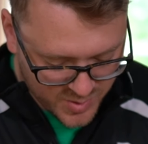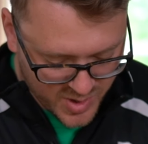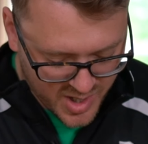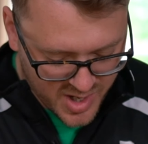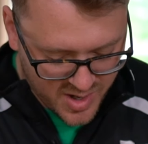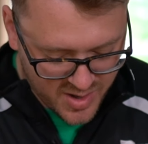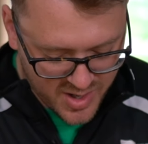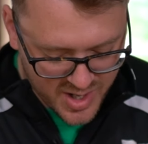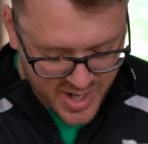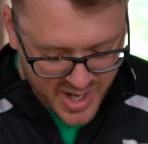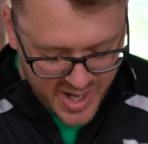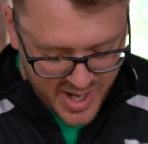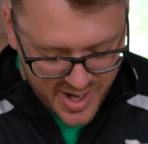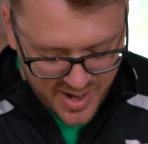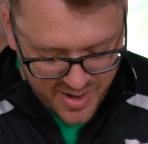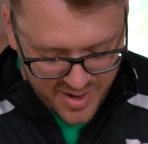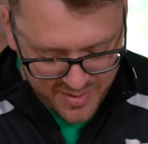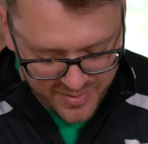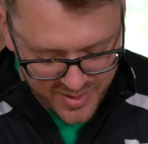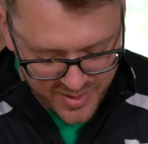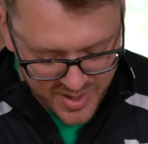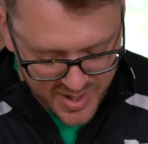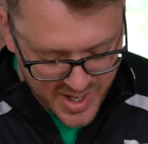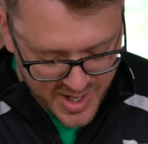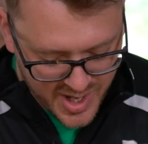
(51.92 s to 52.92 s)
what I already
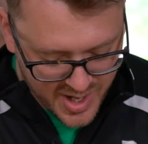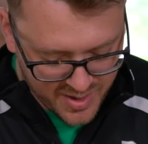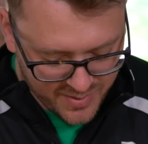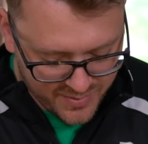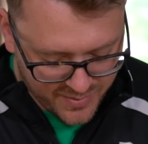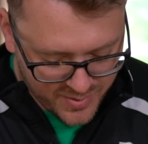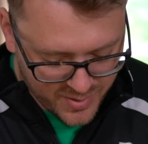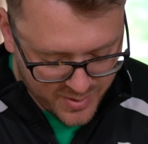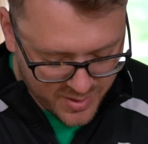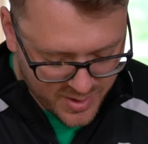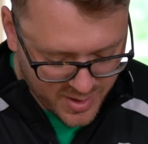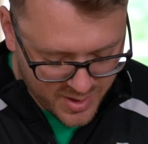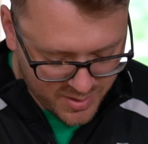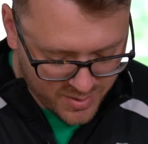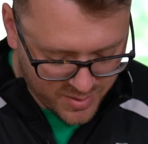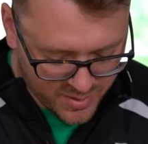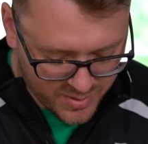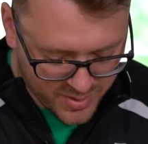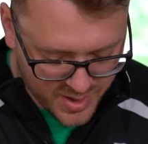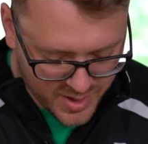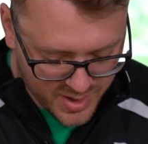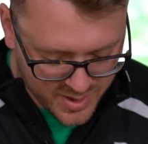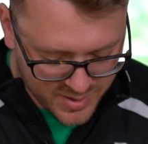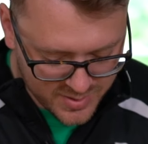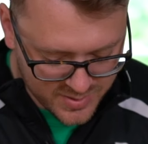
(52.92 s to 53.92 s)
have. I had it for another
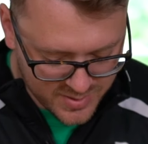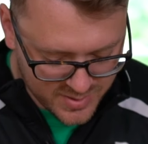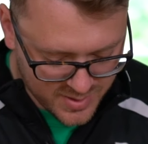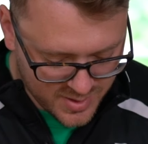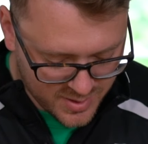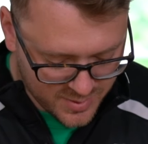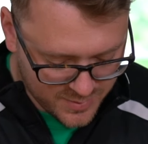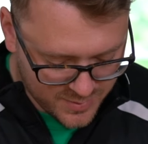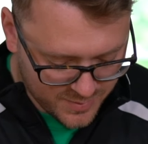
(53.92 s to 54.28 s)
thing, so